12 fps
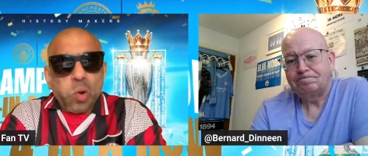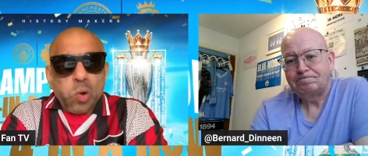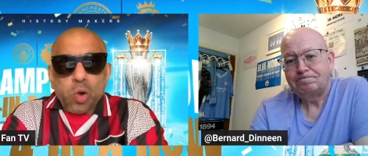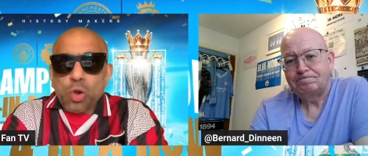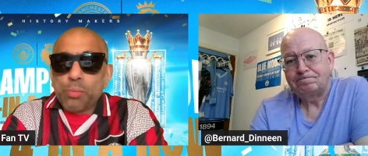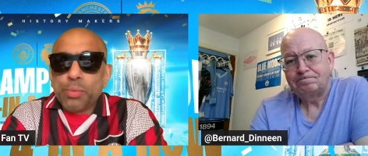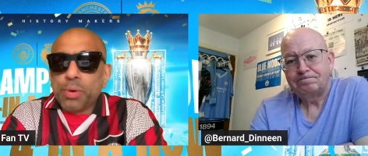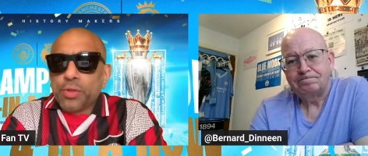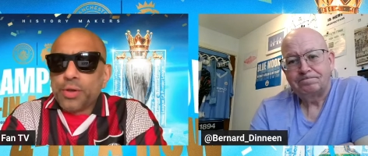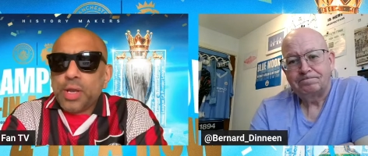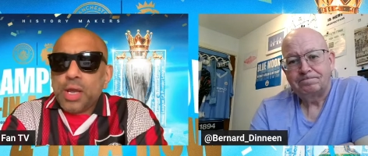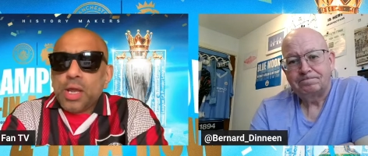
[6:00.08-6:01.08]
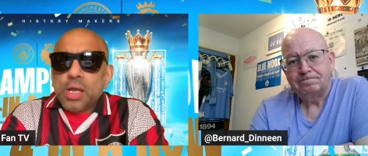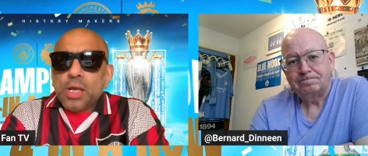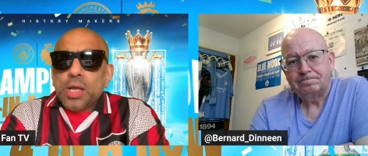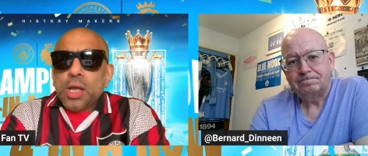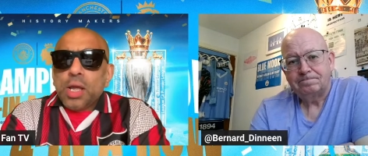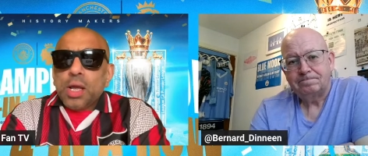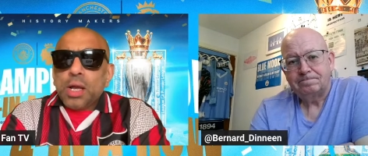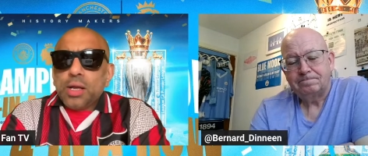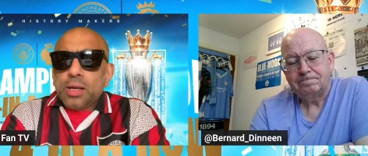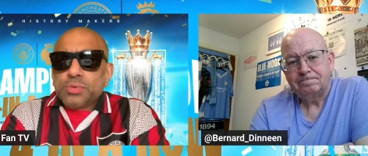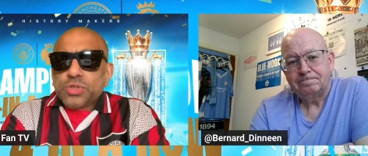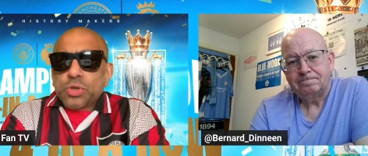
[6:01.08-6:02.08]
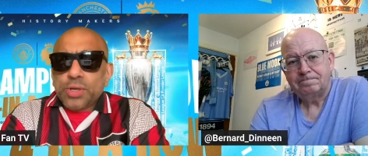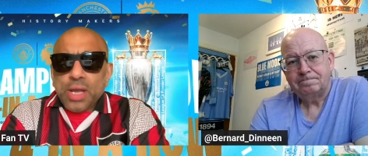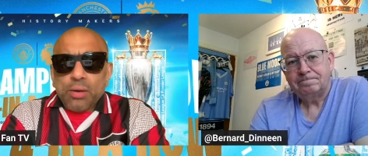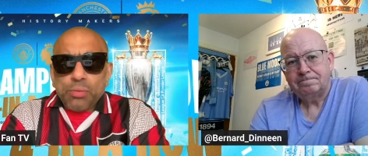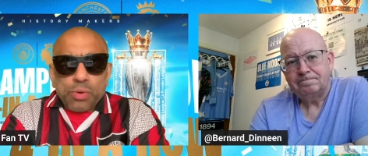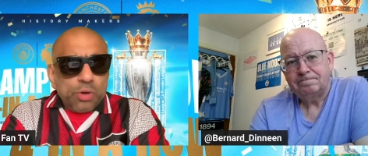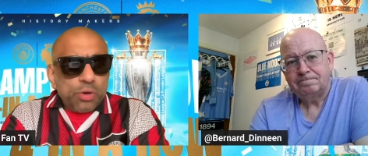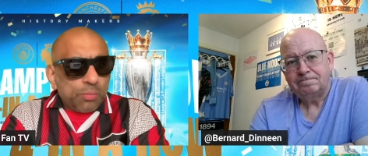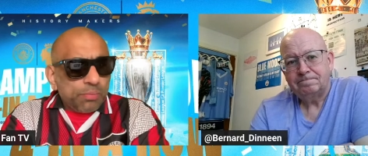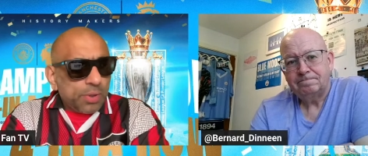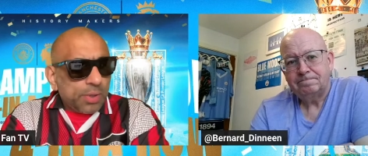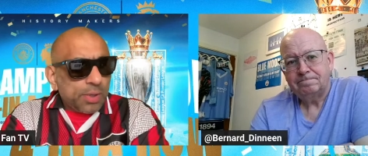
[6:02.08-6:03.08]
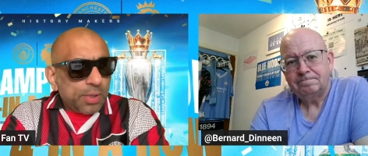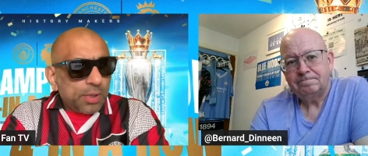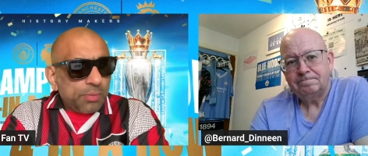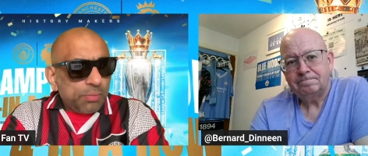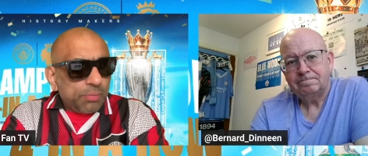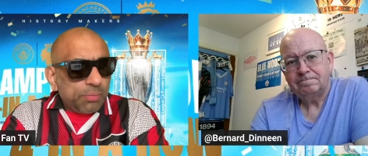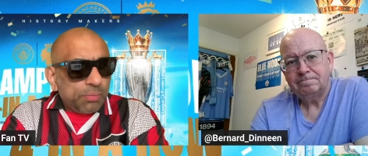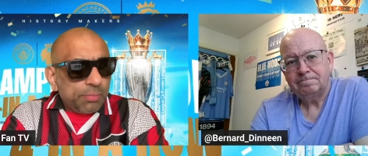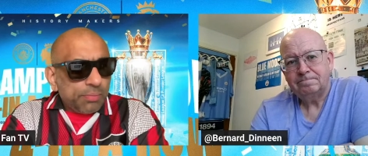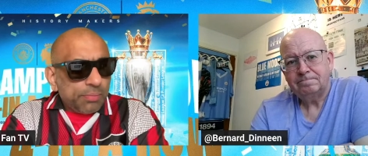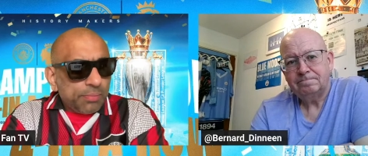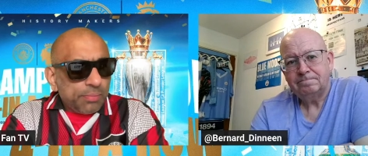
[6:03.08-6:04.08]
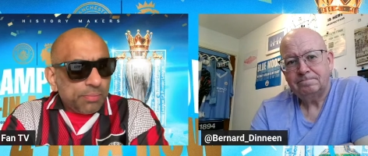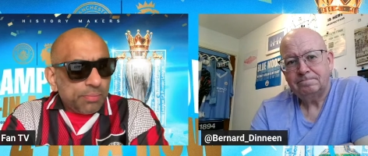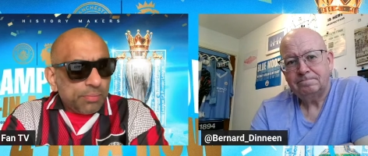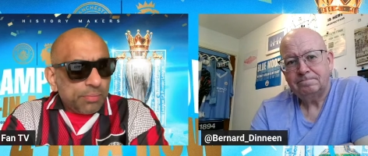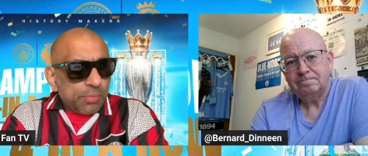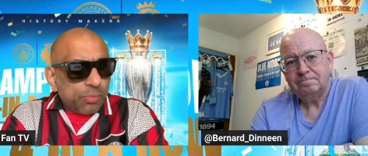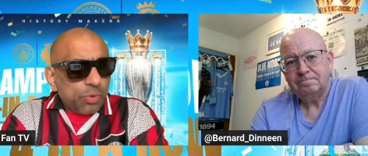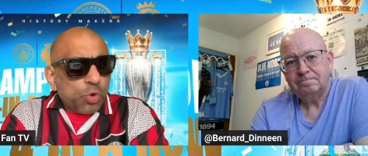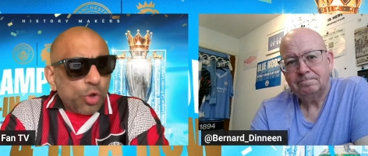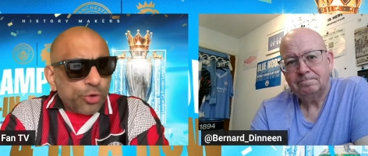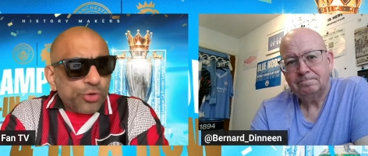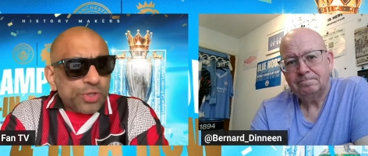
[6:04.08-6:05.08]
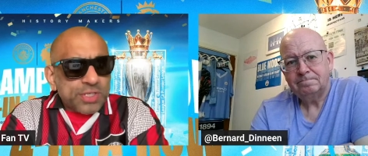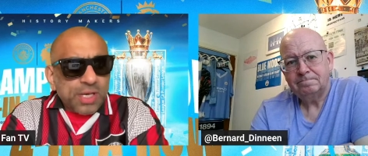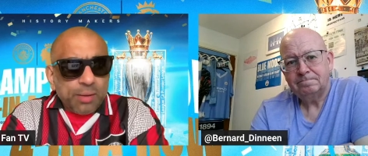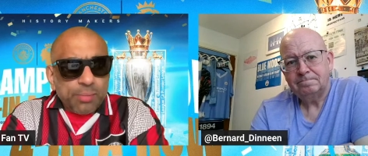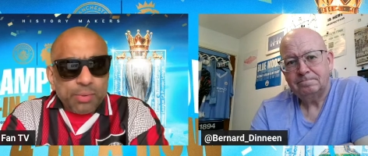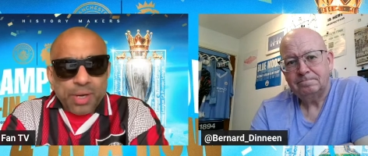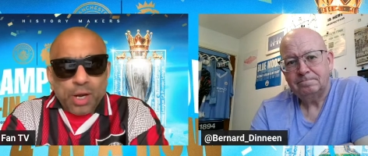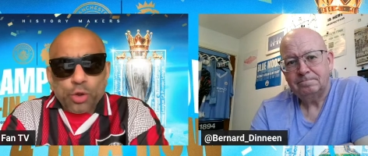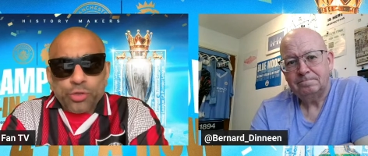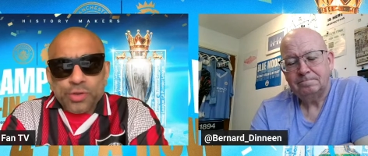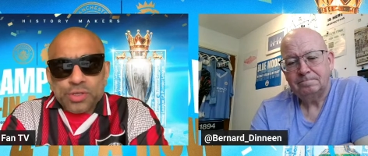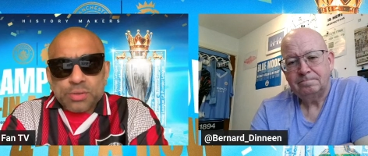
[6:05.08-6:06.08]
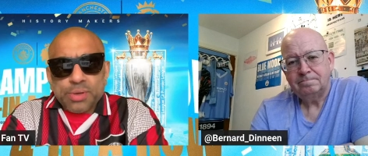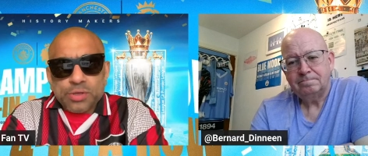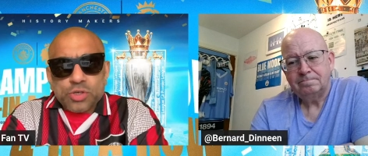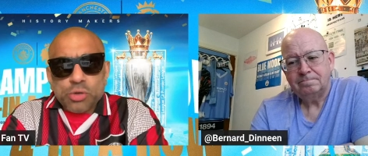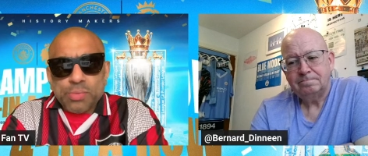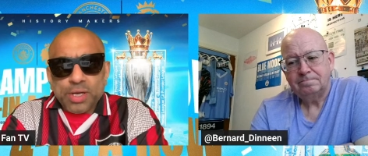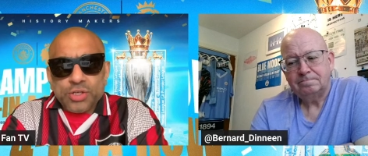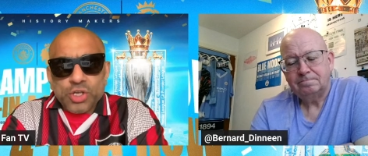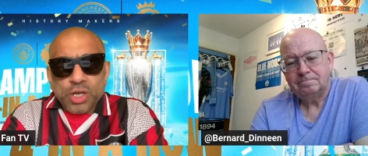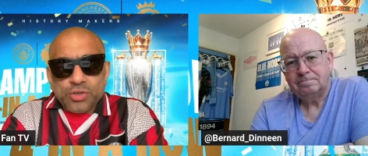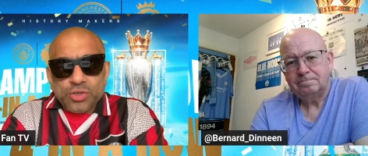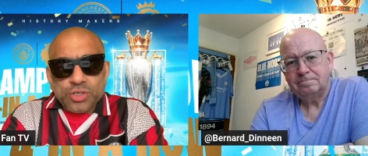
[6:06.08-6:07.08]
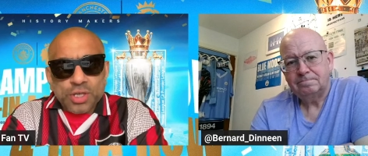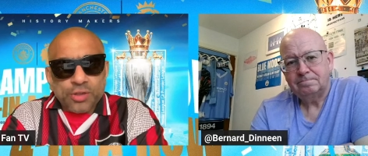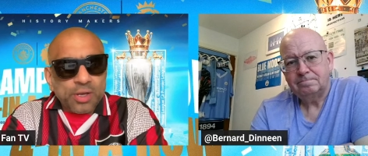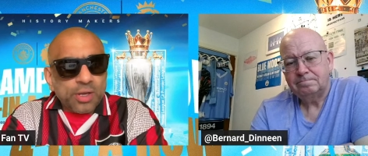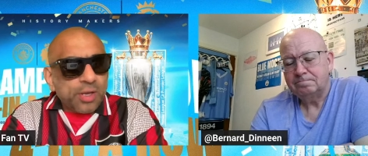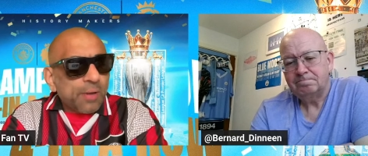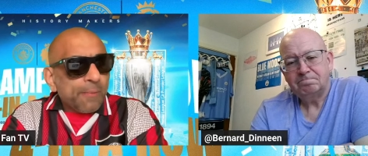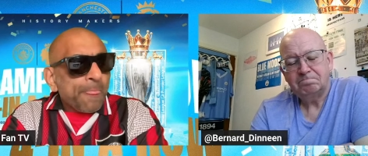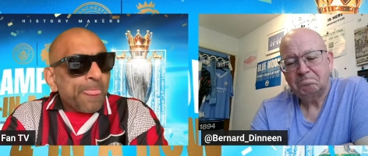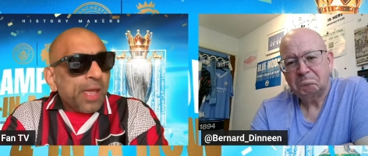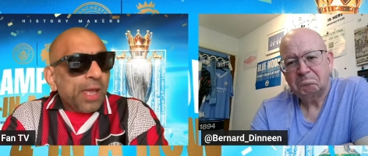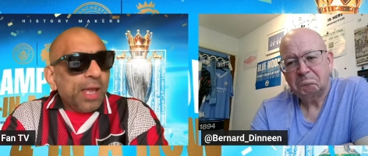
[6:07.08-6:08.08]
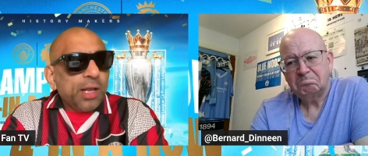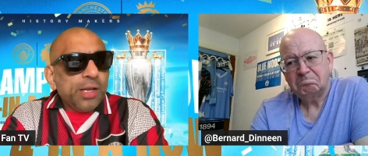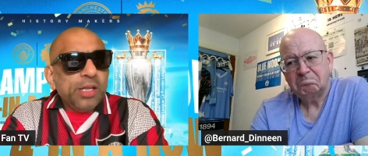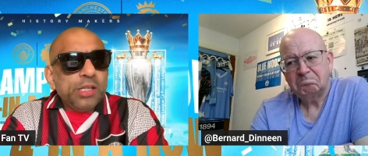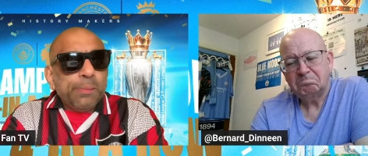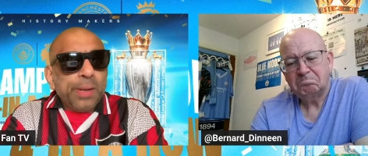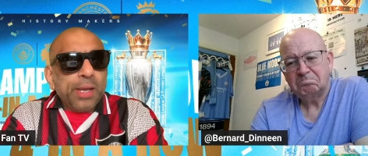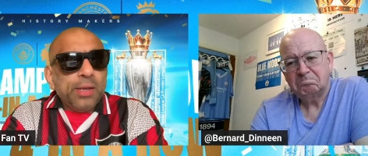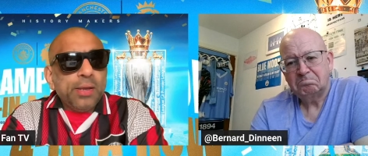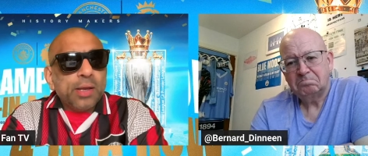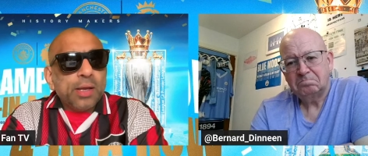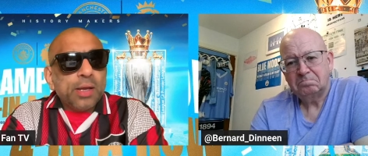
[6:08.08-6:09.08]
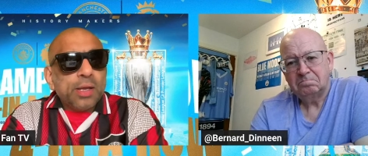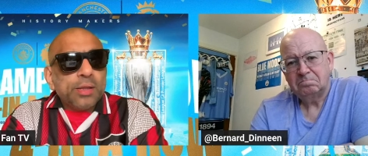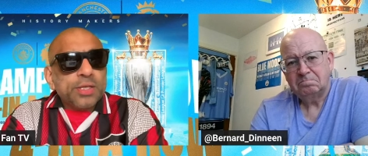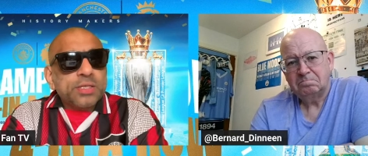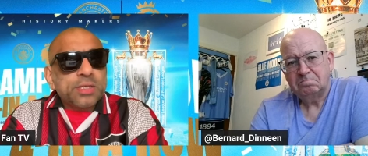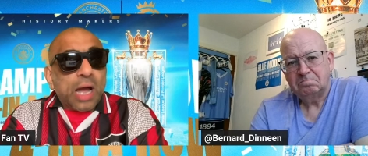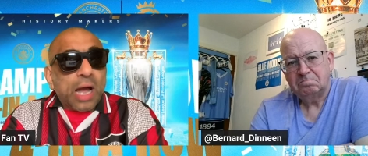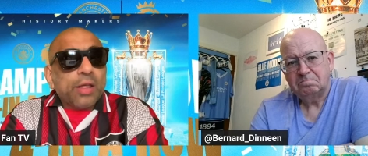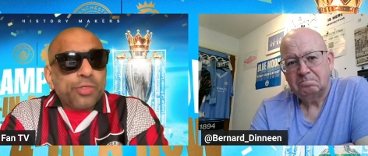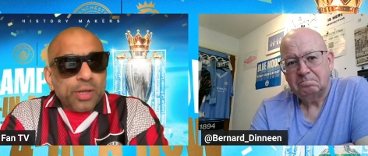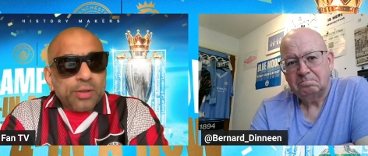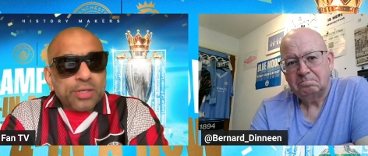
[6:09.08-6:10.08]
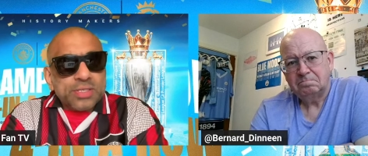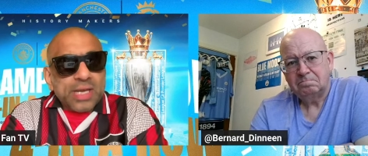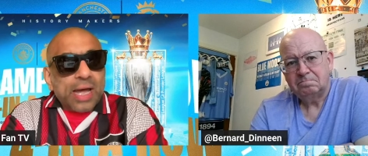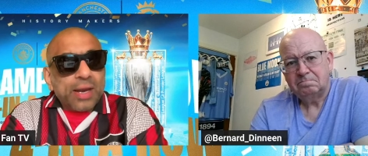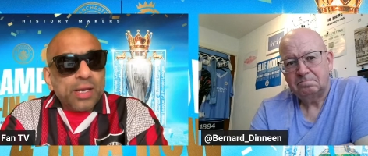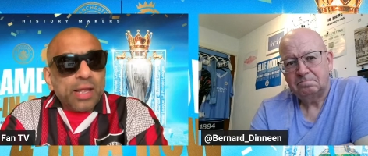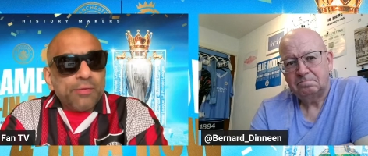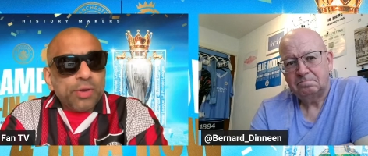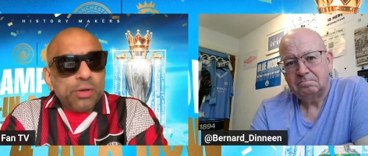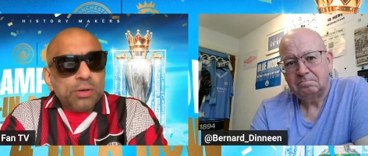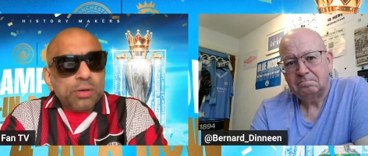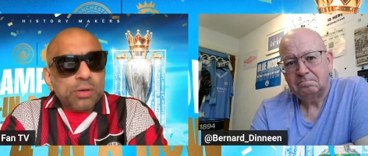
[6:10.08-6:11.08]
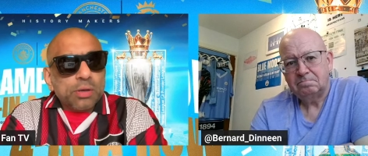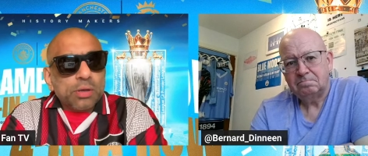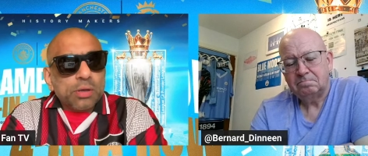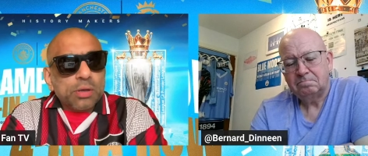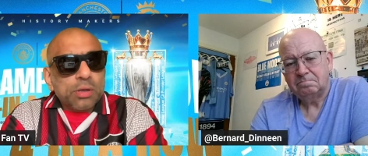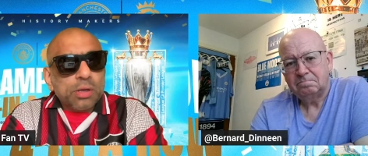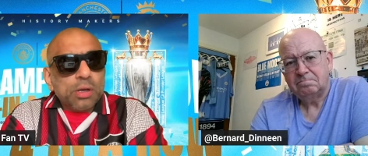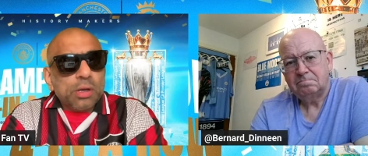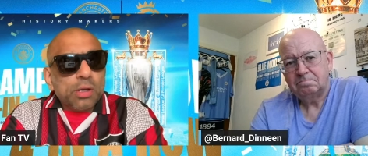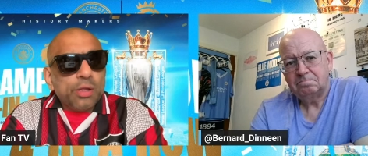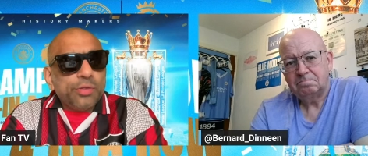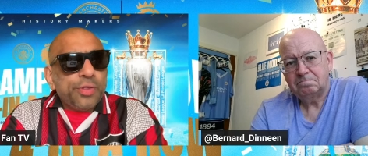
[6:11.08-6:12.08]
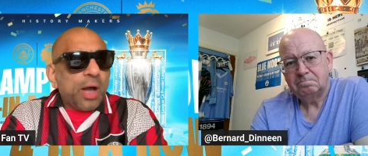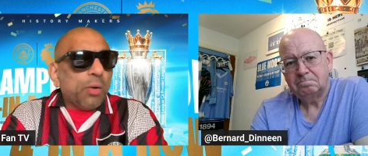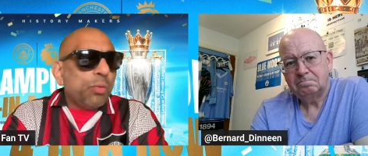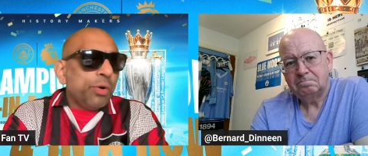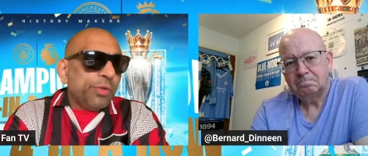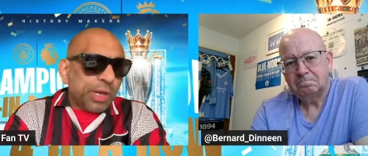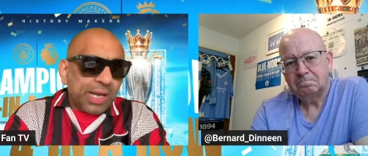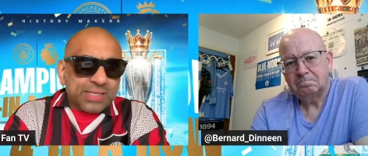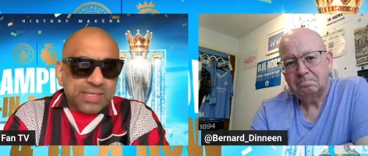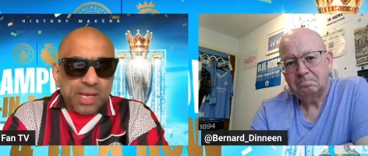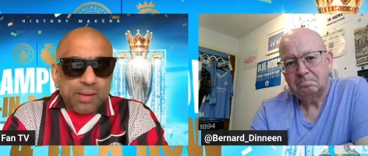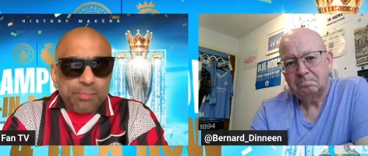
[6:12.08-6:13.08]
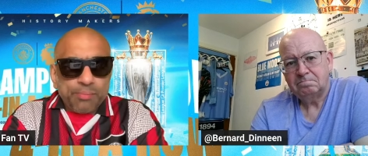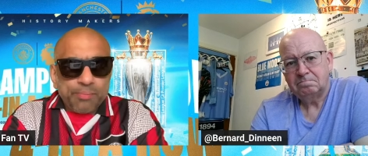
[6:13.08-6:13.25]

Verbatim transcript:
Speaker 1: Couldn't be bothered. So, yeah, you know, we'll go through the team. I mean, I don't think there's going to be too many changes. I think it'll either be, I think, the starting 11 that were in the last game